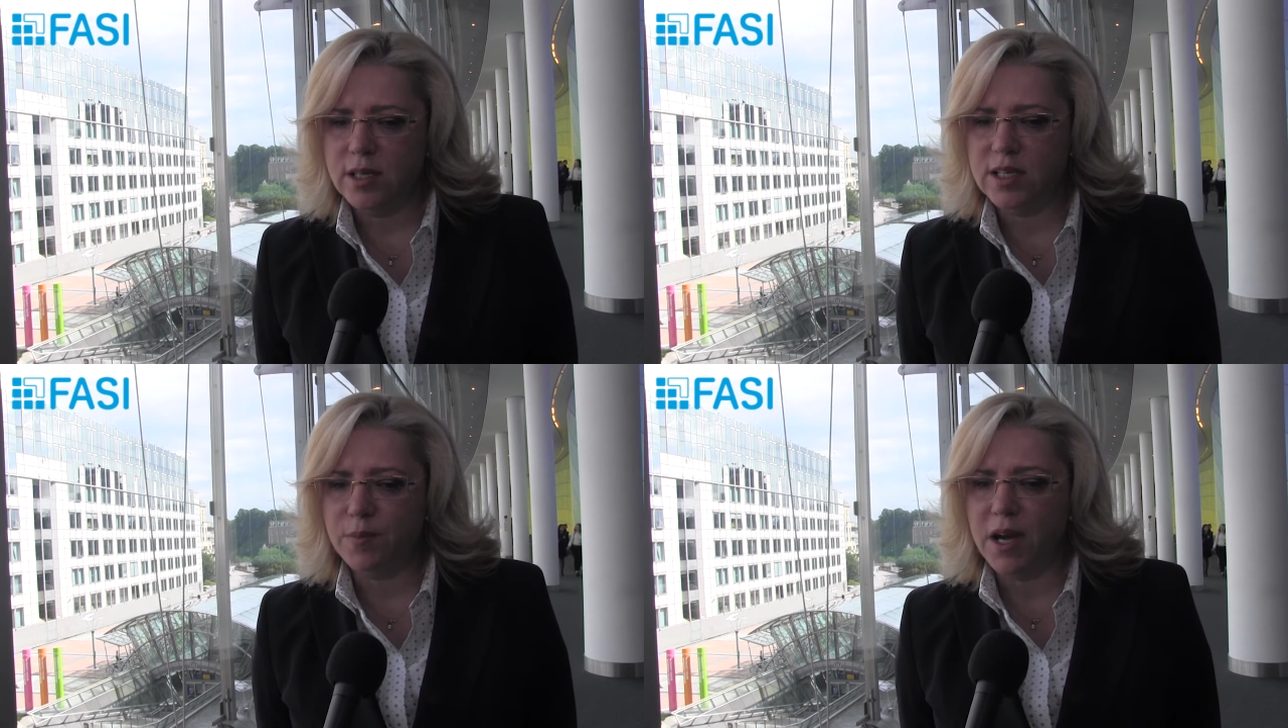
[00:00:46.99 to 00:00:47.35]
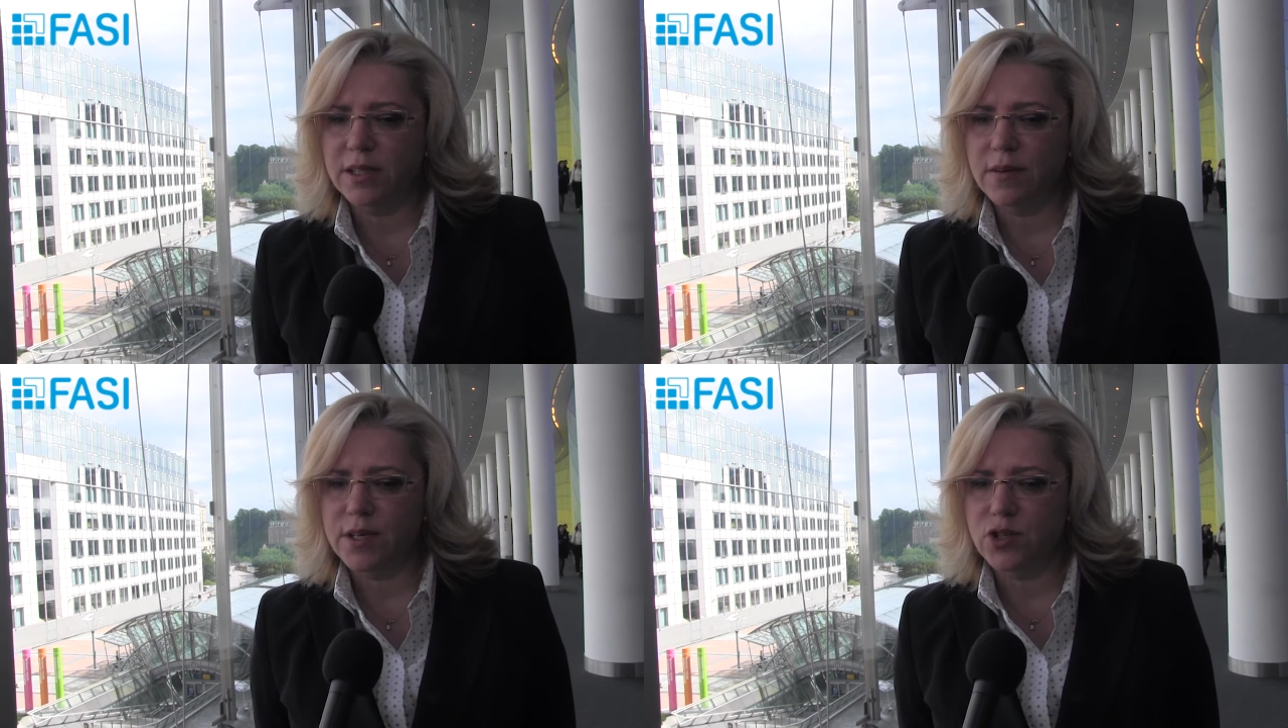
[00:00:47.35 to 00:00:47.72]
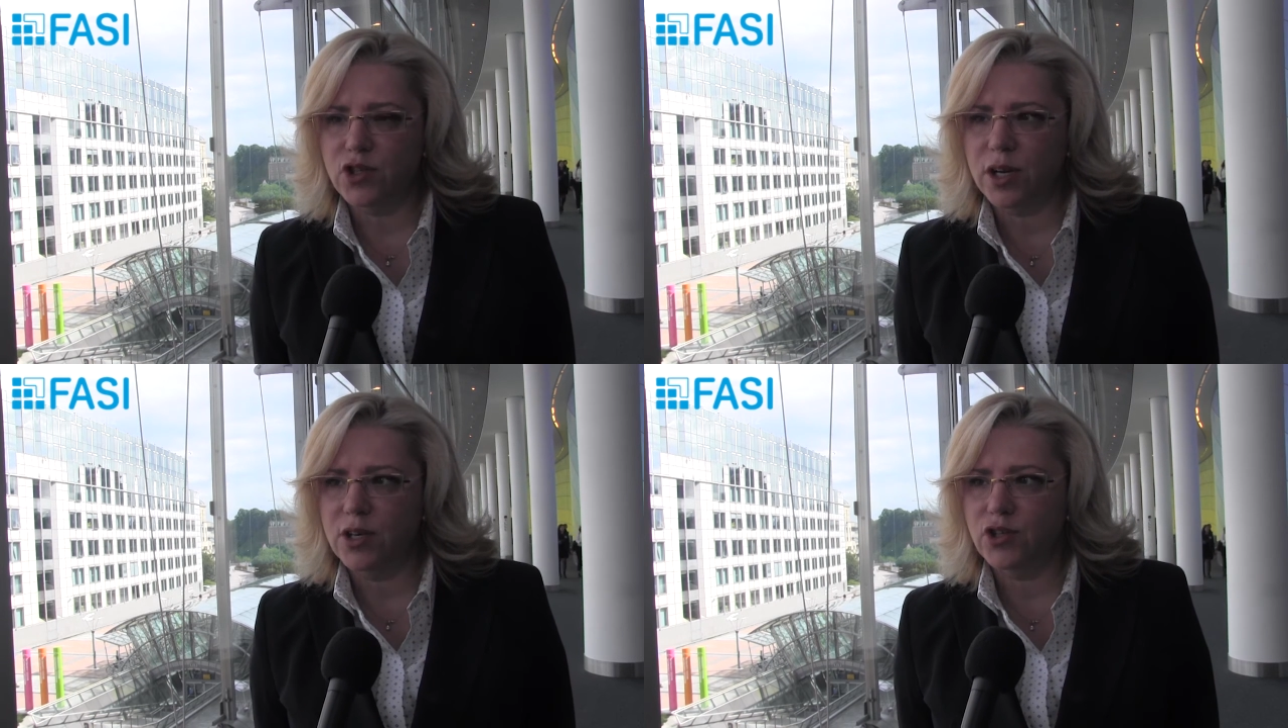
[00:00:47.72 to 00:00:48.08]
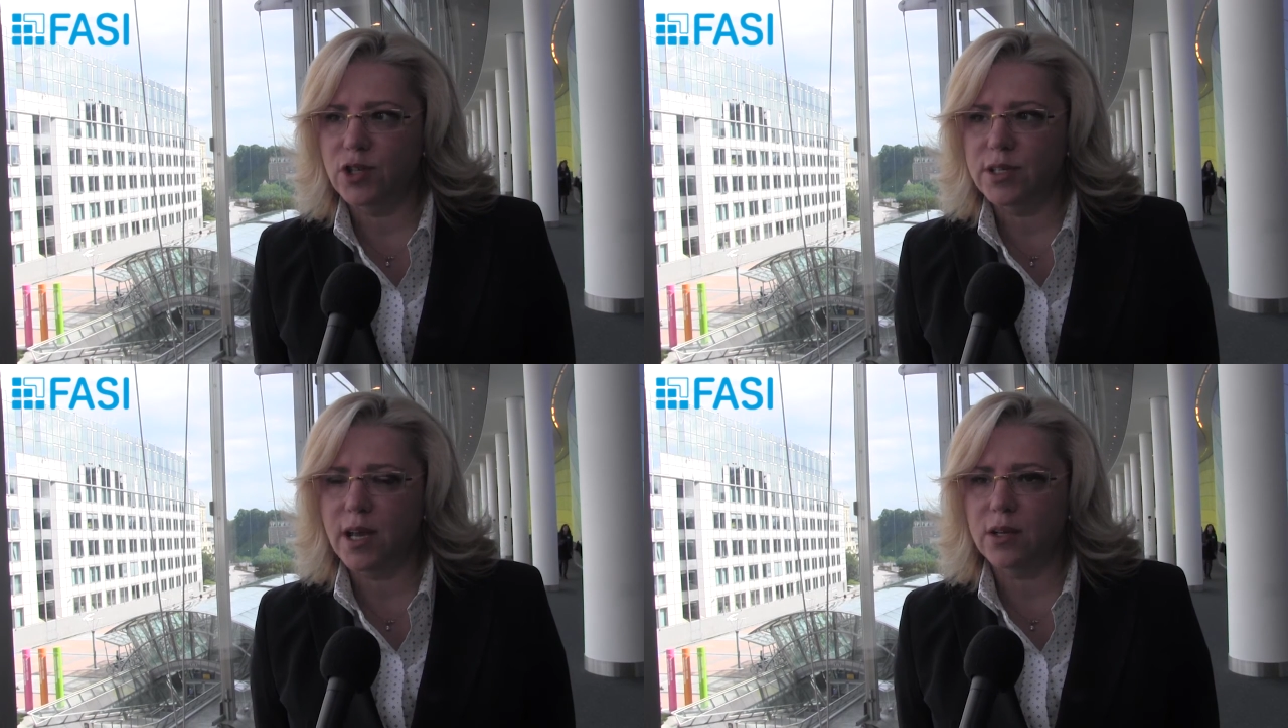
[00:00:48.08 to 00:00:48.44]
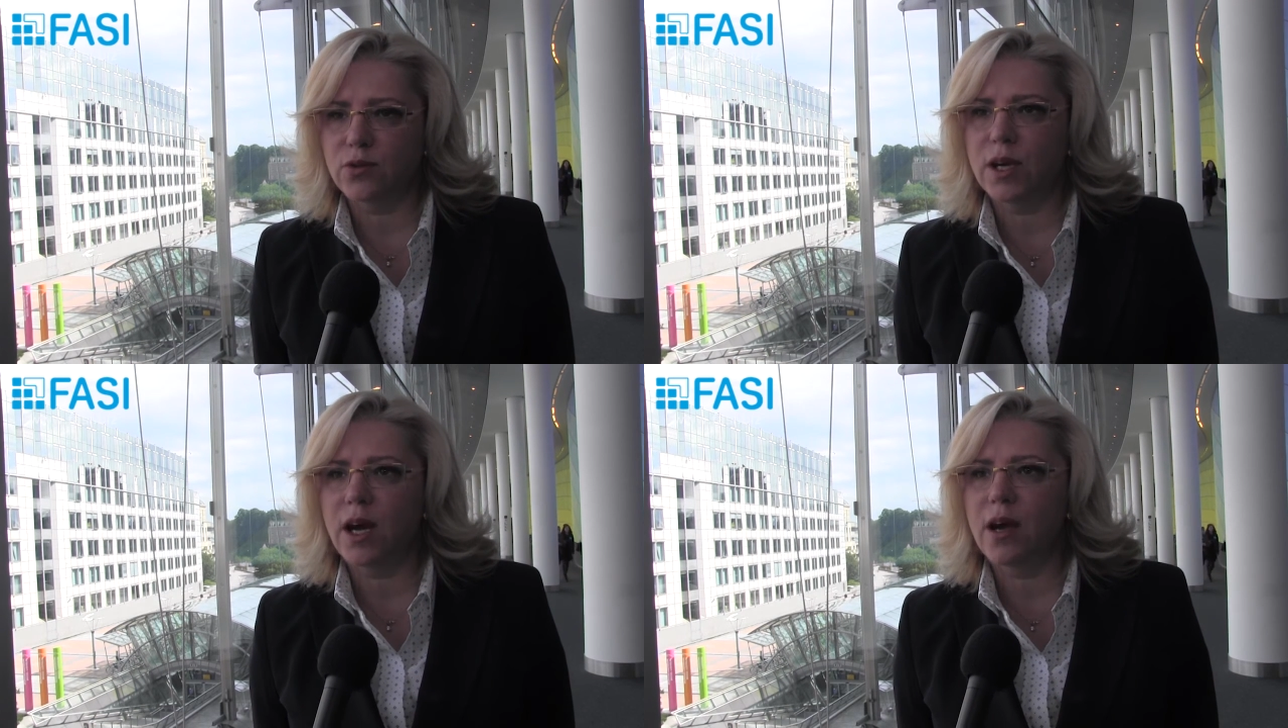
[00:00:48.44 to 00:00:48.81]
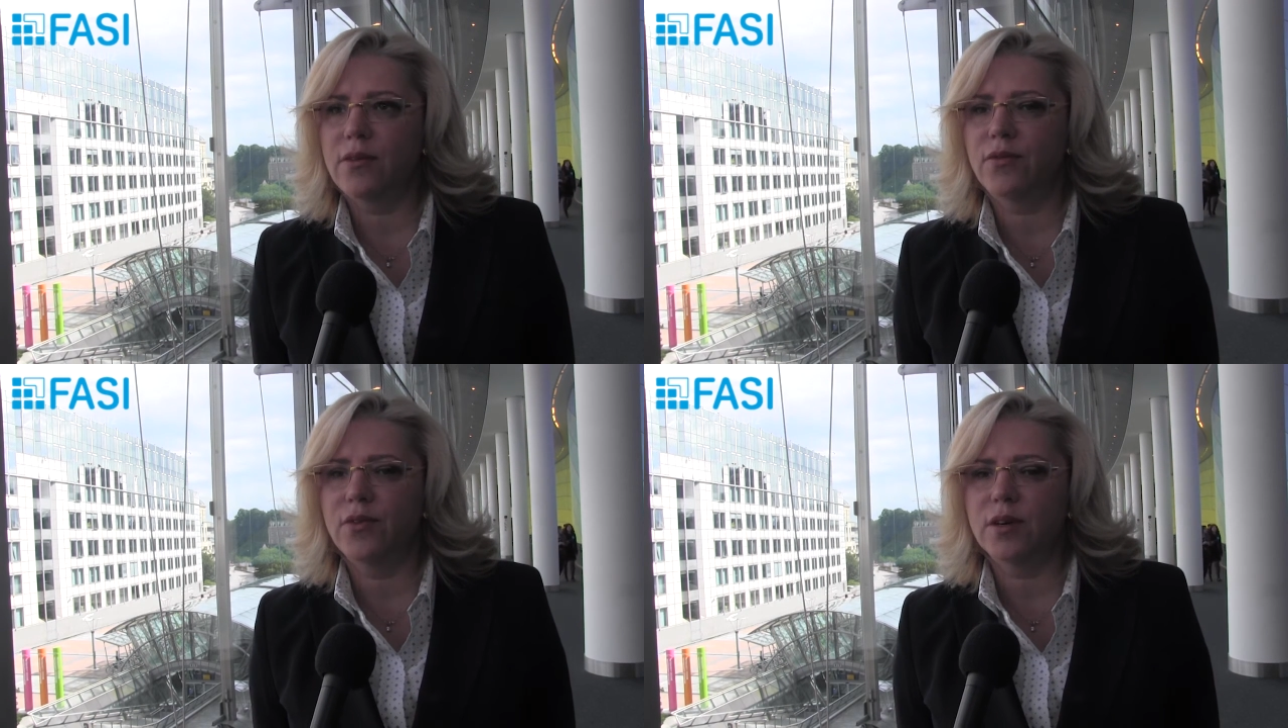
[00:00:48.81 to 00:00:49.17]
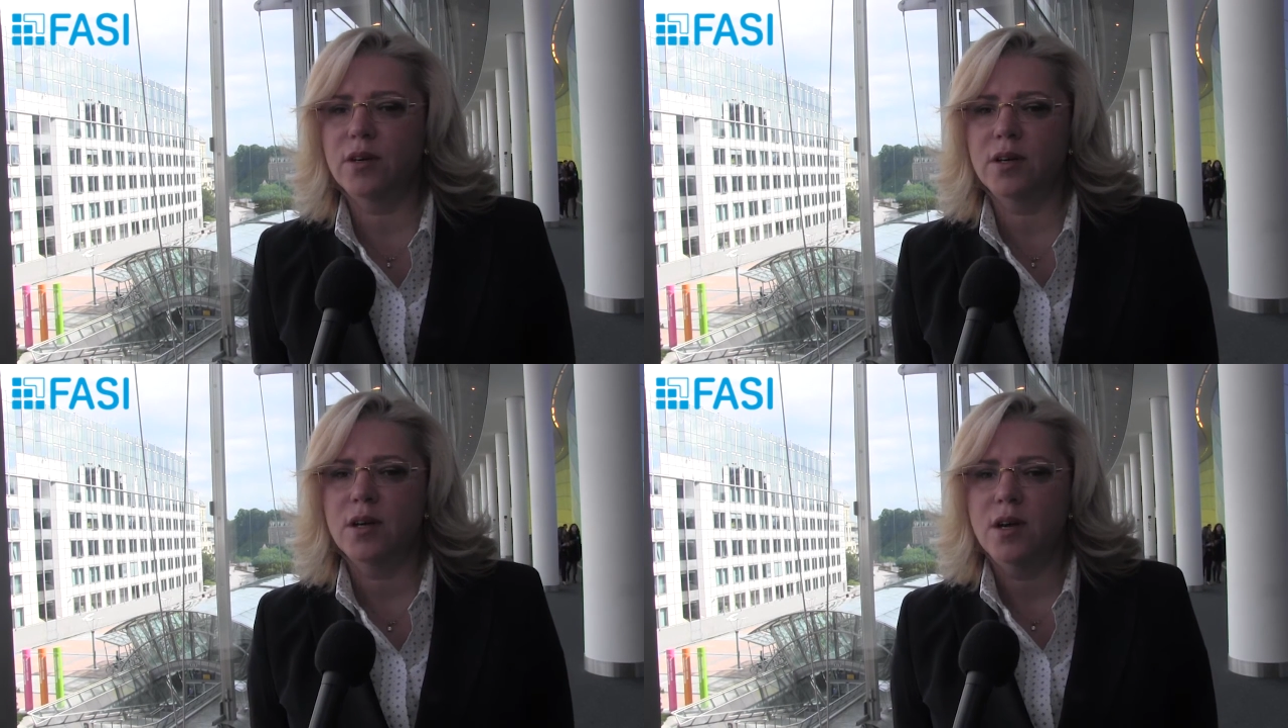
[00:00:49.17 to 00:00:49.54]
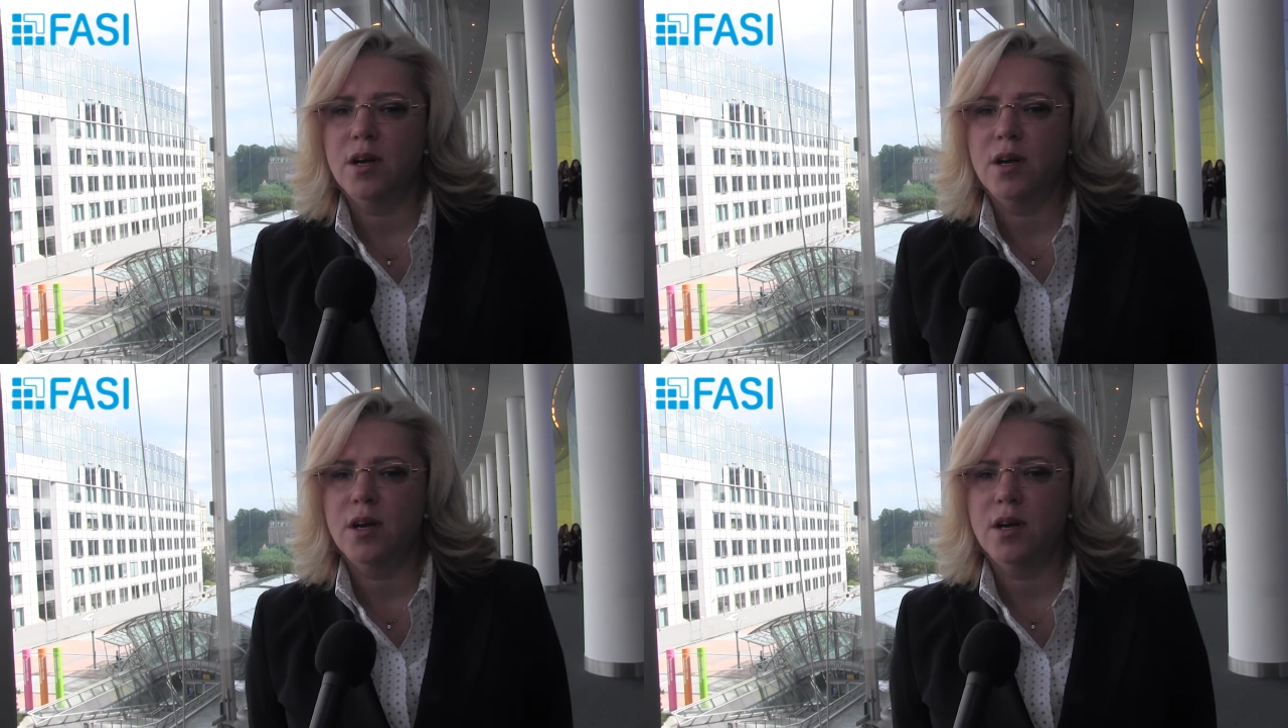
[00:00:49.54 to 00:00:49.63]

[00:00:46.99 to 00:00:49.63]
despite of the challenges that we have uh,